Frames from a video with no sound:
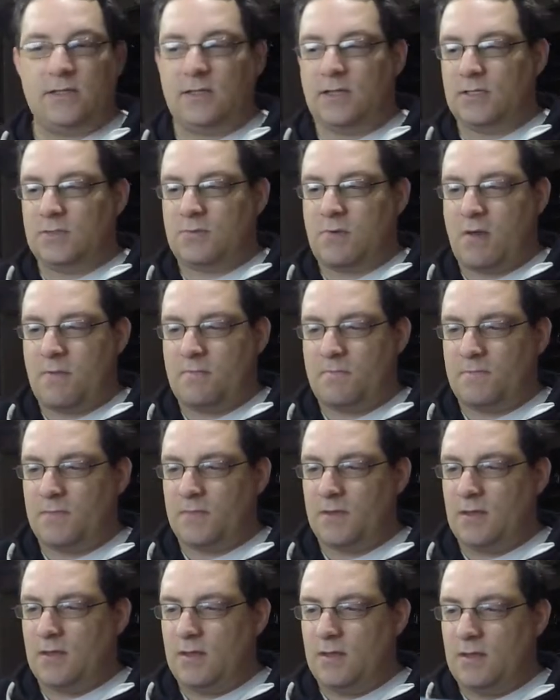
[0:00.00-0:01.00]
to this one,
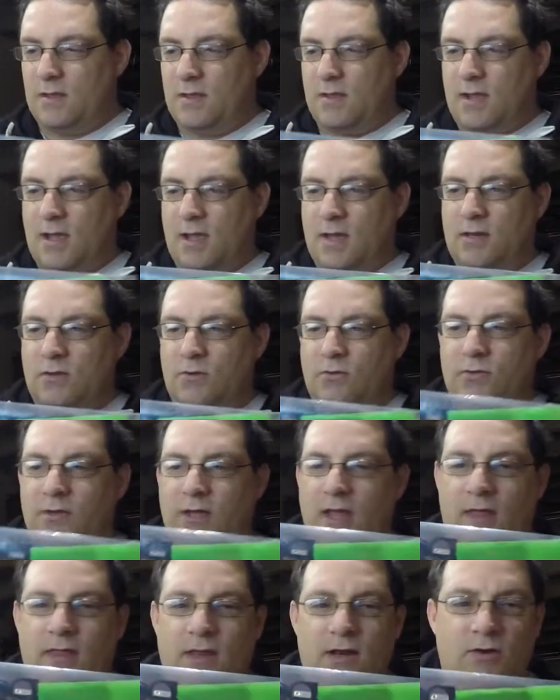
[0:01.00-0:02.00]
and all
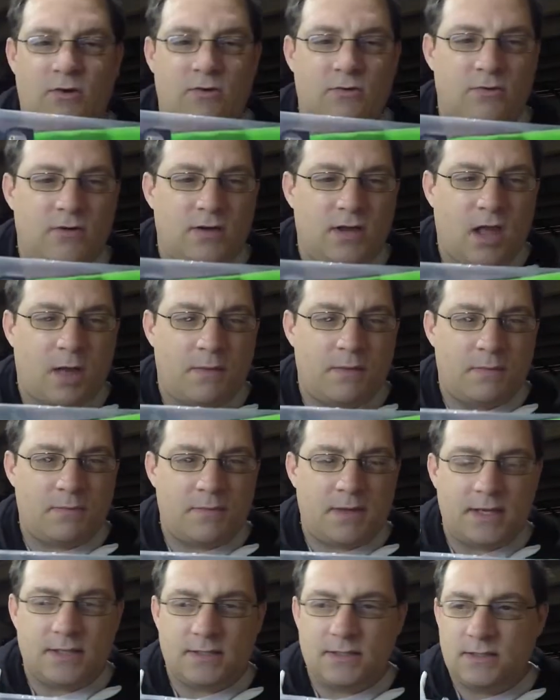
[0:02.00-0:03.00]
the other little gubbin
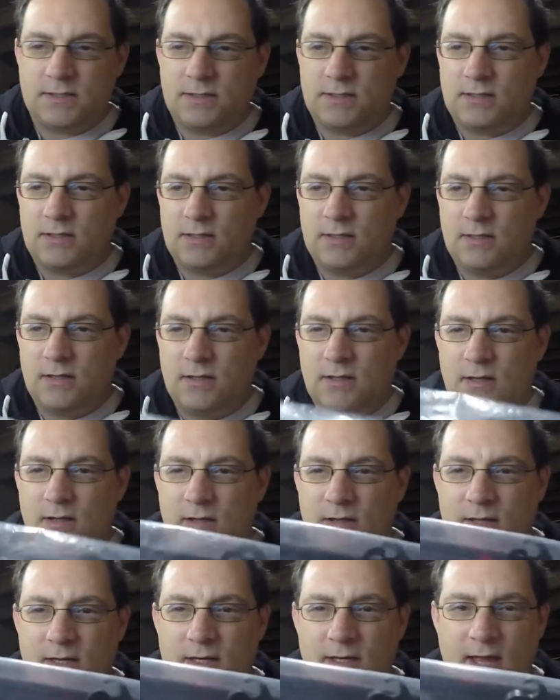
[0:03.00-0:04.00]
bits.
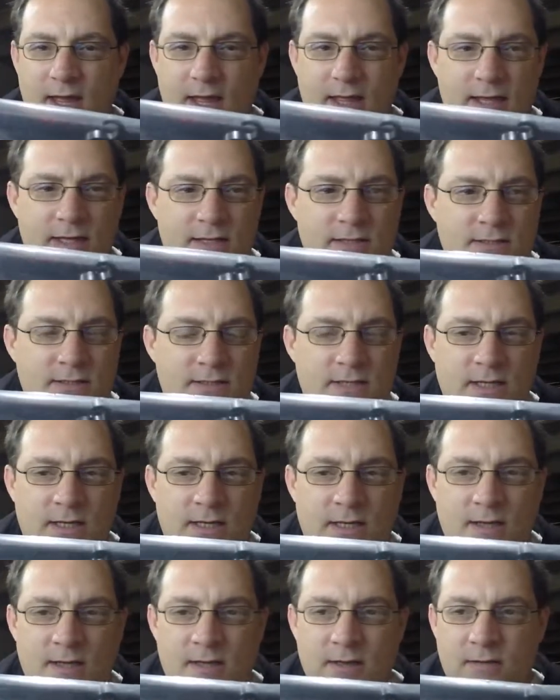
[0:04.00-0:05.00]
I think that is
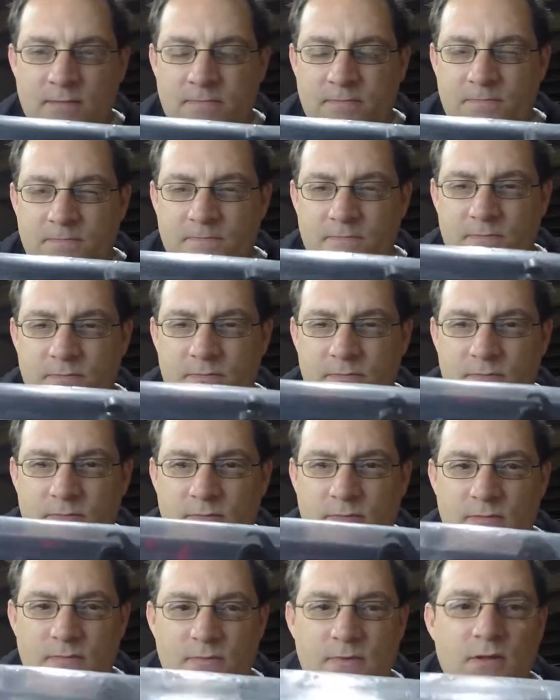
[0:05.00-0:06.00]
the um,
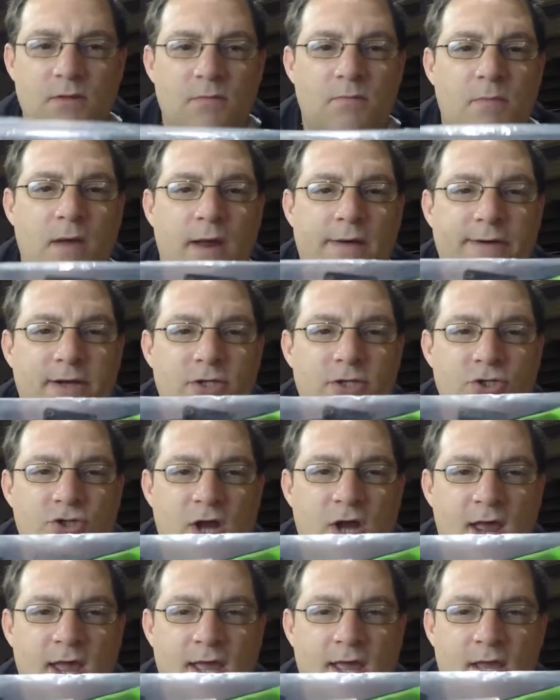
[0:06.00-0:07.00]
battery
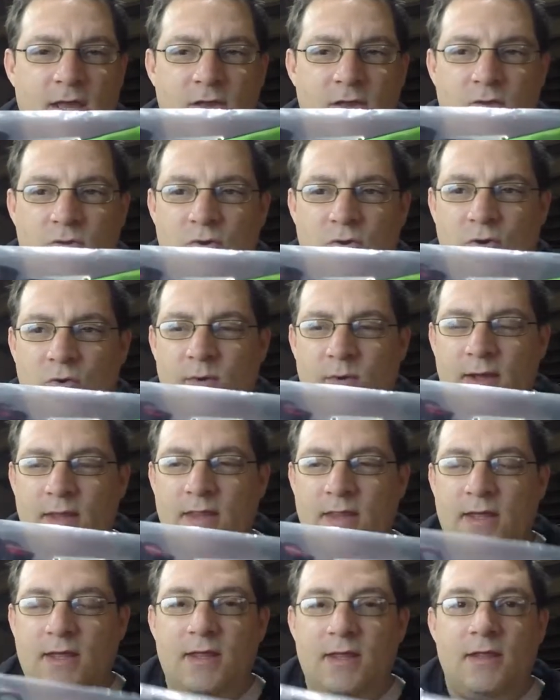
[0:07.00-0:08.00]
tray, or where
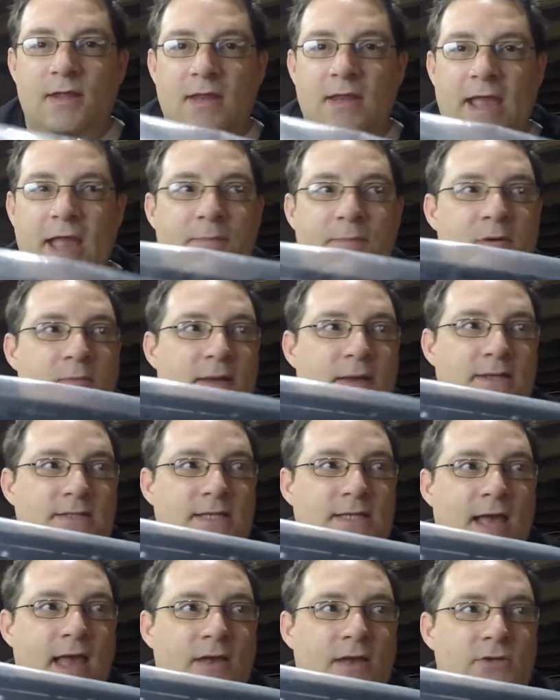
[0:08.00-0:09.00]
the camera
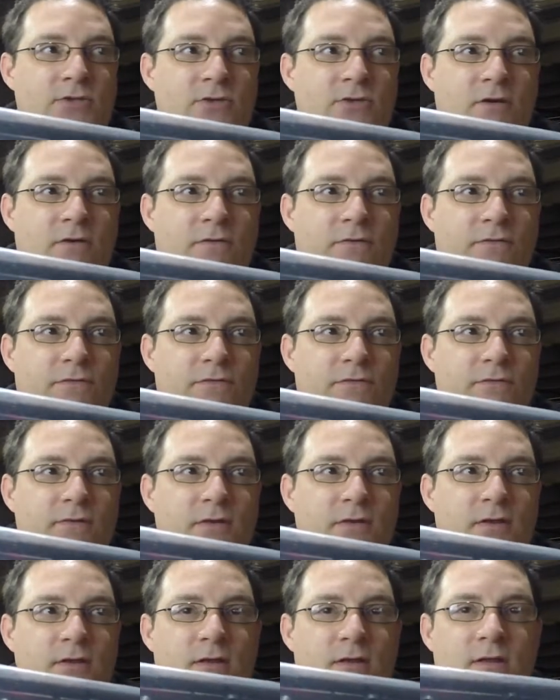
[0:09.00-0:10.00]
basically hangs off.
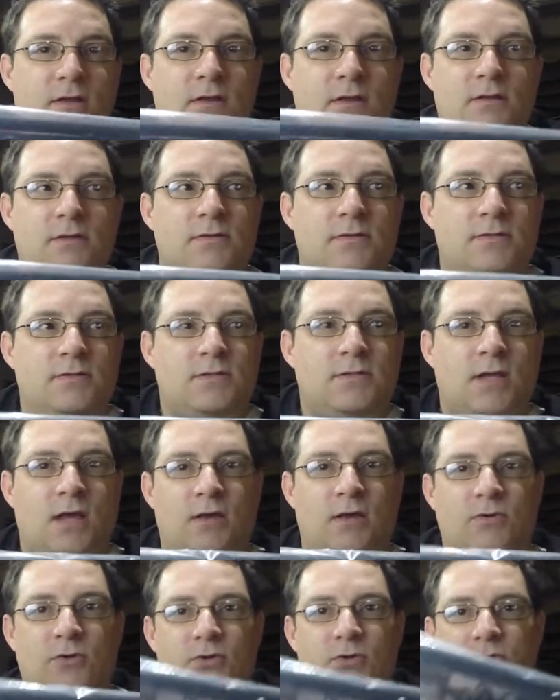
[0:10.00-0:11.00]

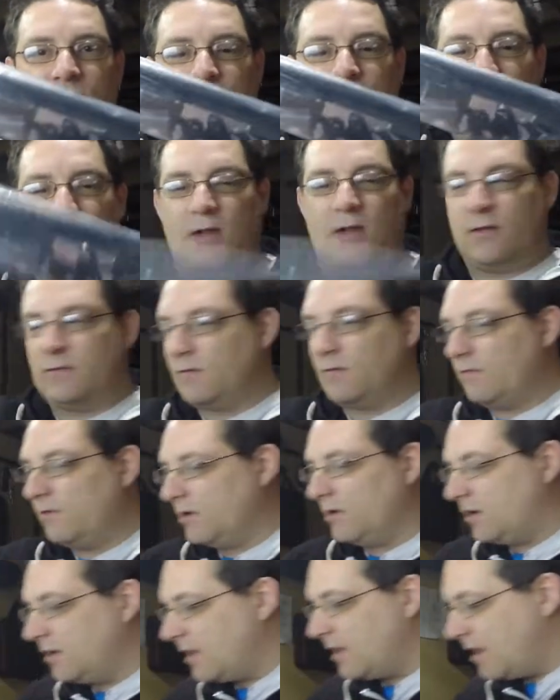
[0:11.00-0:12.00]
So I'm not sure. We'll
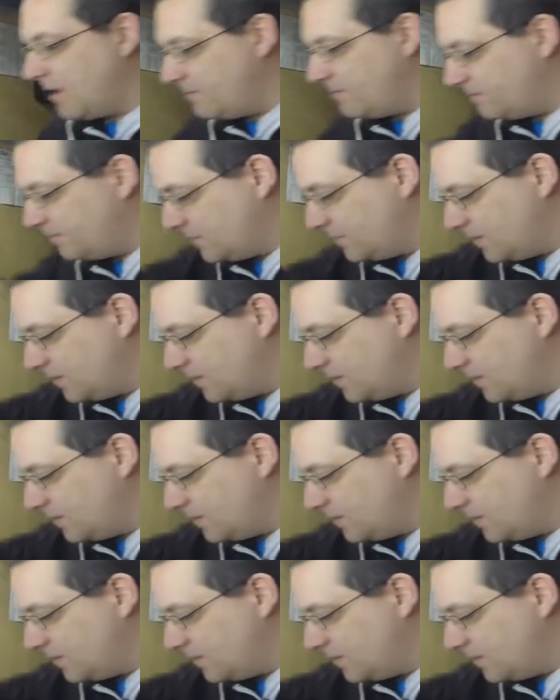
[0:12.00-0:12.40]
look at that.